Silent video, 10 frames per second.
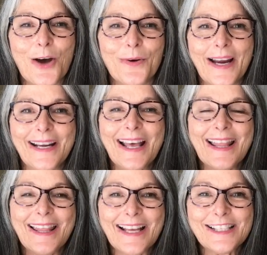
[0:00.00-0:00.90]
All right,
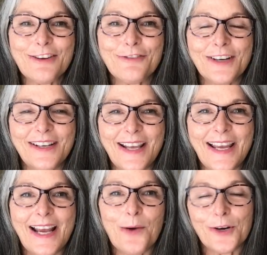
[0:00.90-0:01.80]
that's it for
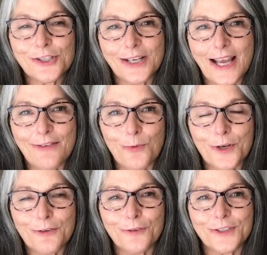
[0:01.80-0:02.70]
today. I want you to have a
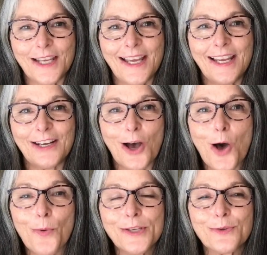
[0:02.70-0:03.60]
wonderful day and
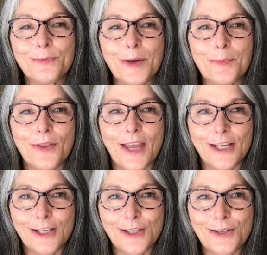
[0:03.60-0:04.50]
always remember
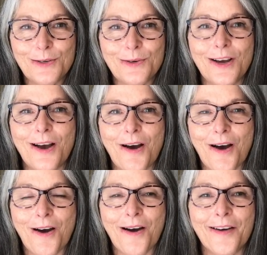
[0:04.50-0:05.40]
that you
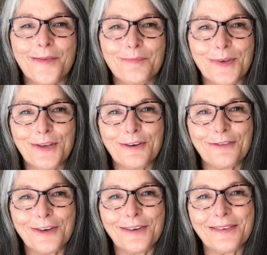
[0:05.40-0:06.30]
are
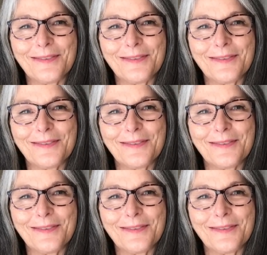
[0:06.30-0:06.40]
beautiful.